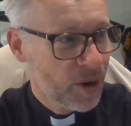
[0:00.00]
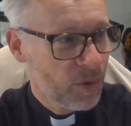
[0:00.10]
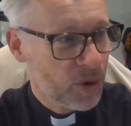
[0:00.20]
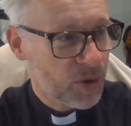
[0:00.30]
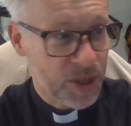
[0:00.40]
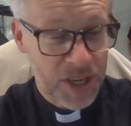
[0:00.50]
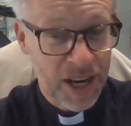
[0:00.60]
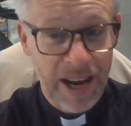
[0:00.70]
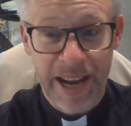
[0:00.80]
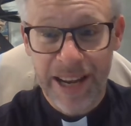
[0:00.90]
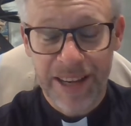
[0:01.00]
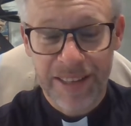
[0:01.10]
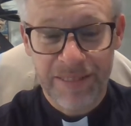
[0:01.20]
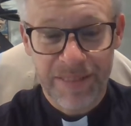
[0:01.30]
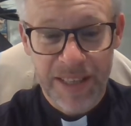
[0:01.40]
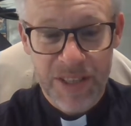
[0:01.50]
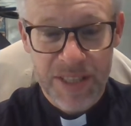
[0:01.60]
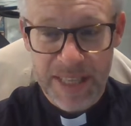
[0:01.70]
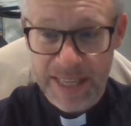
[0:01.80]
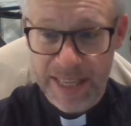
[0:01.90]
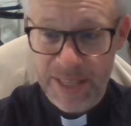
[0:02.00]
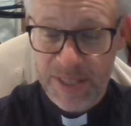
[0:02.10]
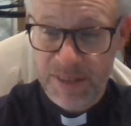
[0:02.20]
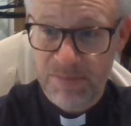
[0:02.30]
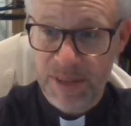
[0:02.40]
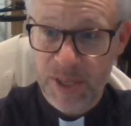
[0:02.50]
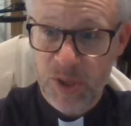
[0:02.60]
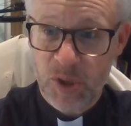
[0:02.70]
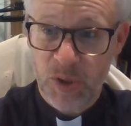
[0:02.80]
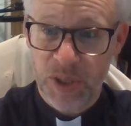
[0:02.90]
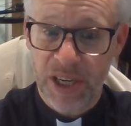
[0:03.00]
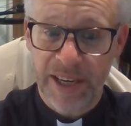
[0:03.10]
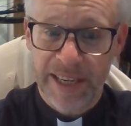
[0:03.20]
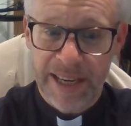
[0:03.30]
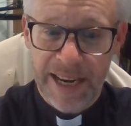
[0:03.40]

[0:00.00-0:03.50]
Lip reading: would retire, and I just think it's extraordinary.